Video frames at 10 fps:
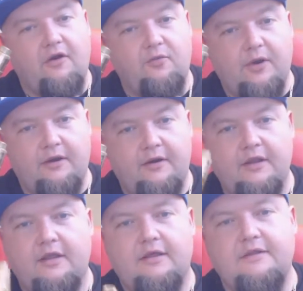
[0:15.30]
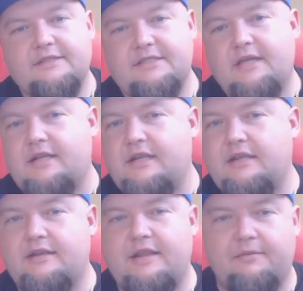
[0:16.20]
hardware. This is not an
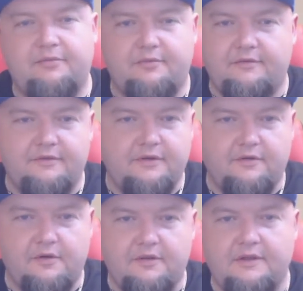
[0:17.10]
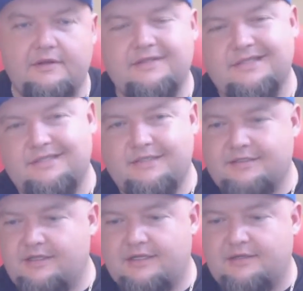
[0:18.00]
in-depth review or anything because
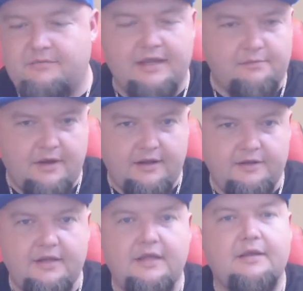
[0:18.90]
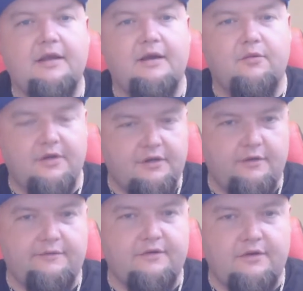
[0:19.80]
it's a mech mod. We're going to go
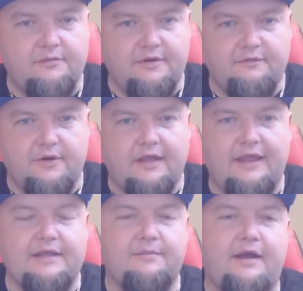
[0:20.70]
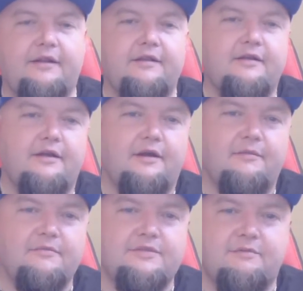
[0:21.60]
over a little bit of what I like about it,
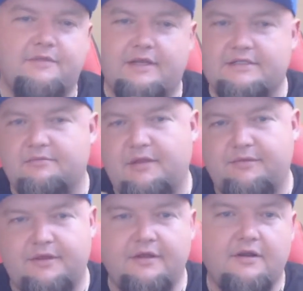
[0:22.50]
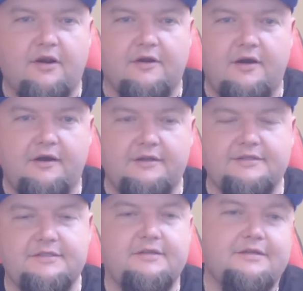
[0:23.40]
some things that maybe are
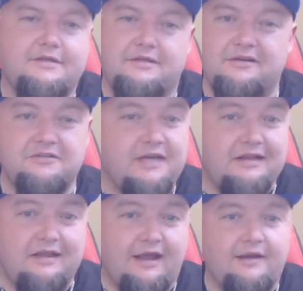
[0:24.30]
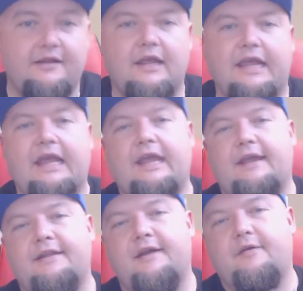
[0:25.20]
cons. There's not a lot.
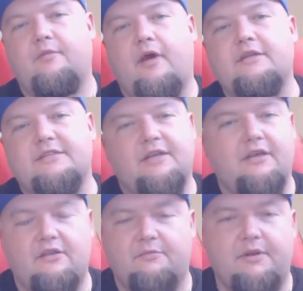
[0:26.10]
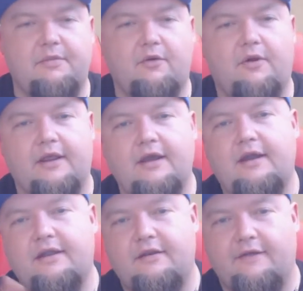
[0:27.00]
And I'll just tell you a little bit about where I
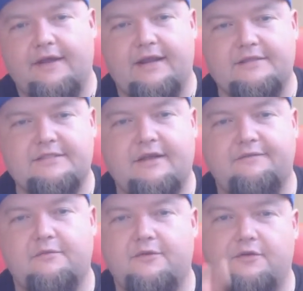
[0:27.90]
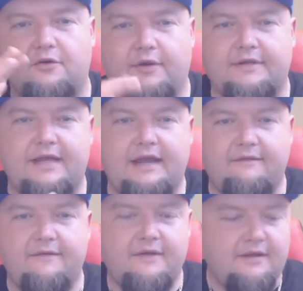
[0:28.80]
got it and all that kind of stuff, and we'll do a quick dive.